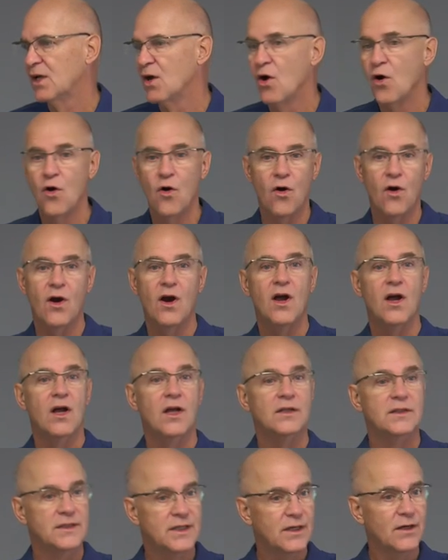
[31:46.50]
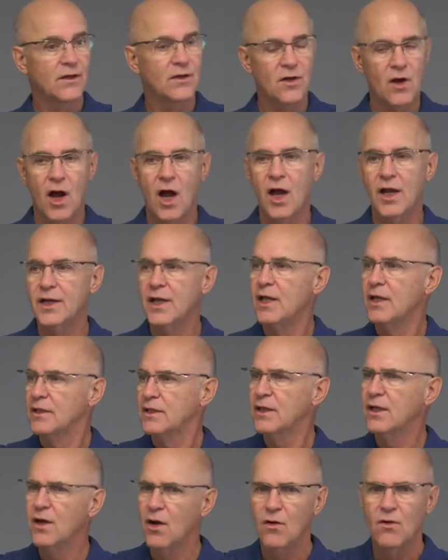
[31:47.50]
Or, dear God,
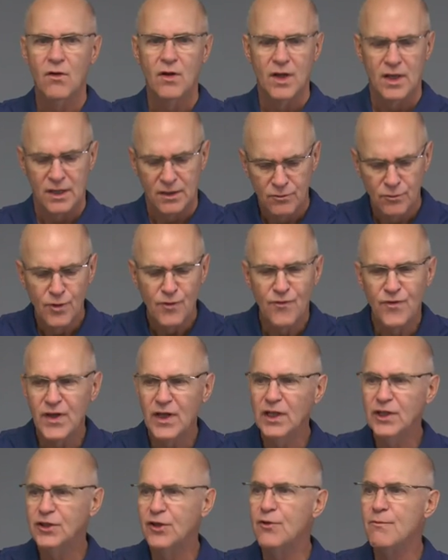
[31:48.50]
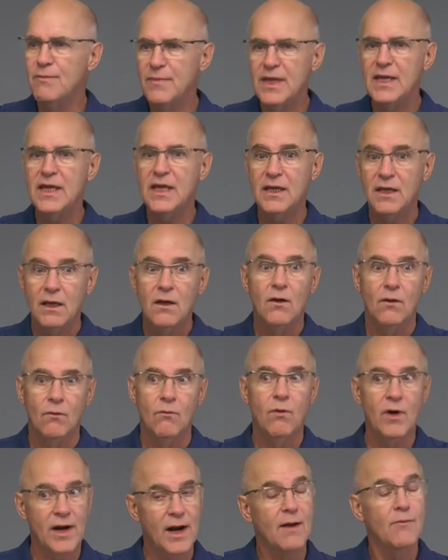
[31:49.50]
you know, reveal to me
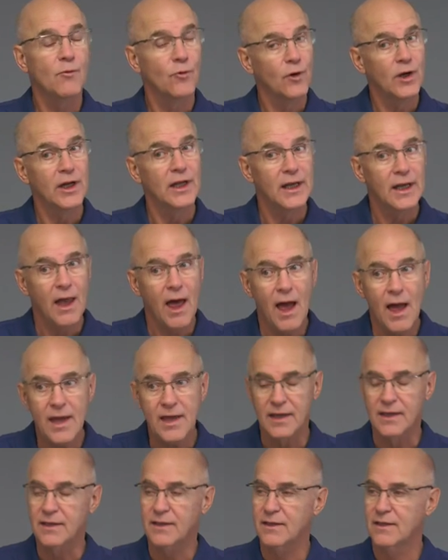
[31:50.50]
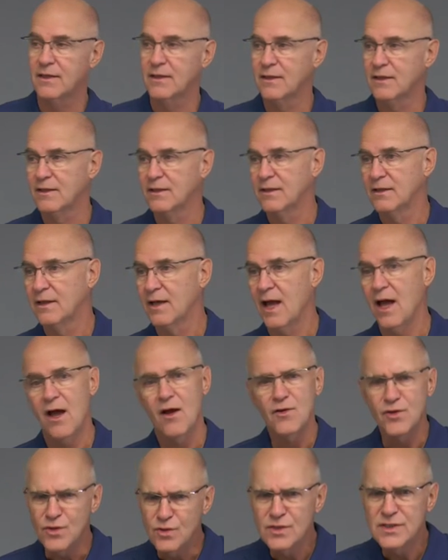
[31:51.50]
what I'm really like, how
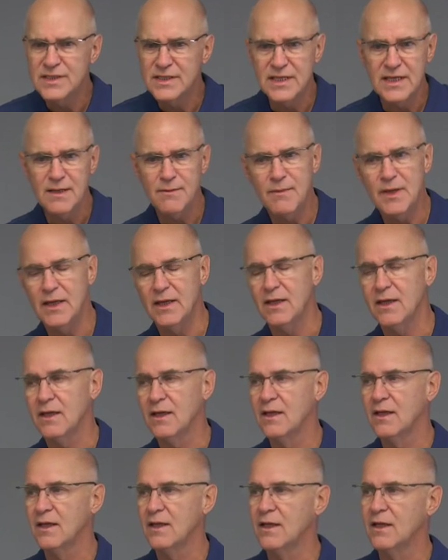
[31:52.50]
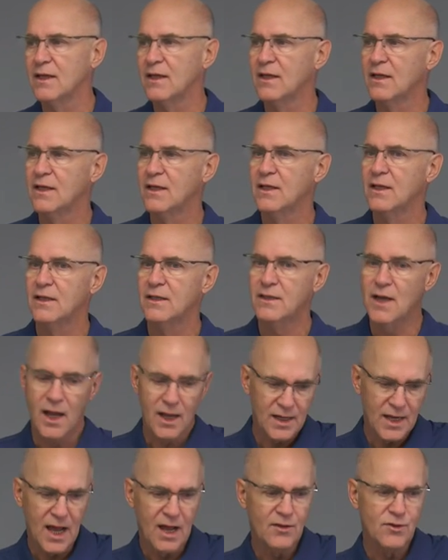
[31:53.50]
you see me.
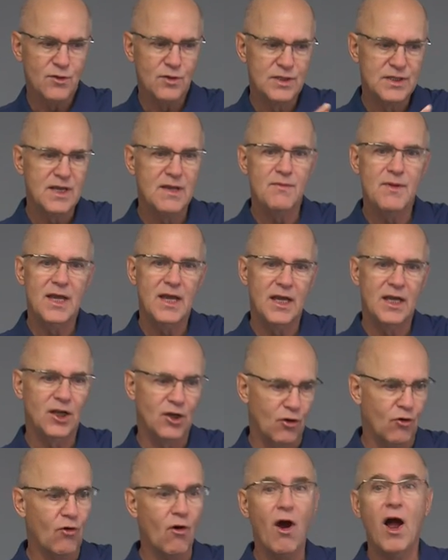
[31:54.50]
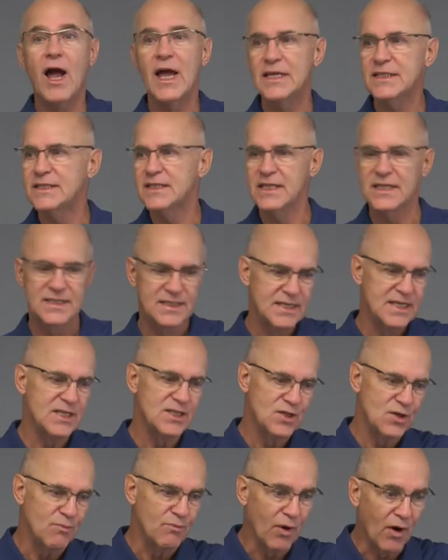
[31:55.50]
Not how you see me in Christ, He
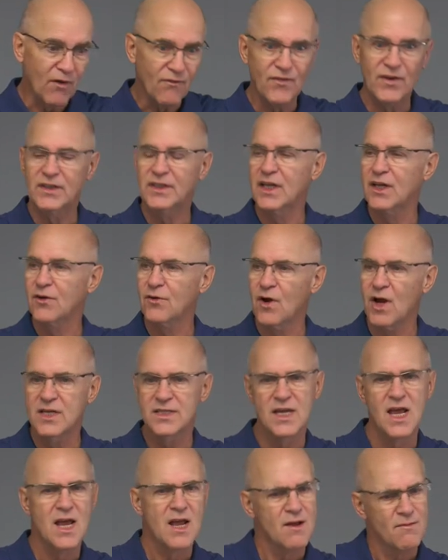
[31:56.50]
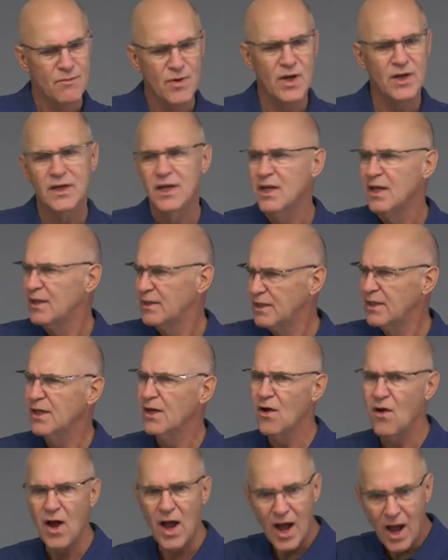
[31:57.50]
sees you perfect in Christ, but you
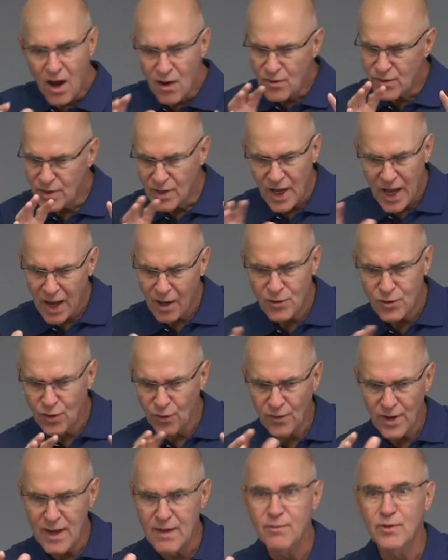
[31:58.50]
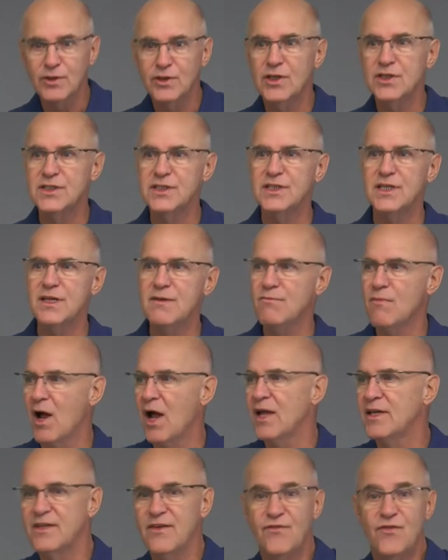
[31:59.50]
know, how, how you're able to see
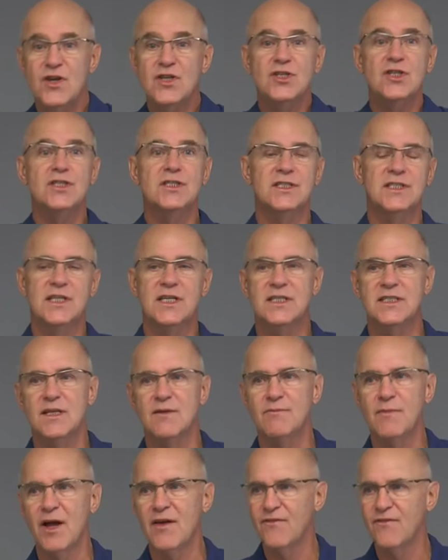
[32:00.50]
my deficiencies and my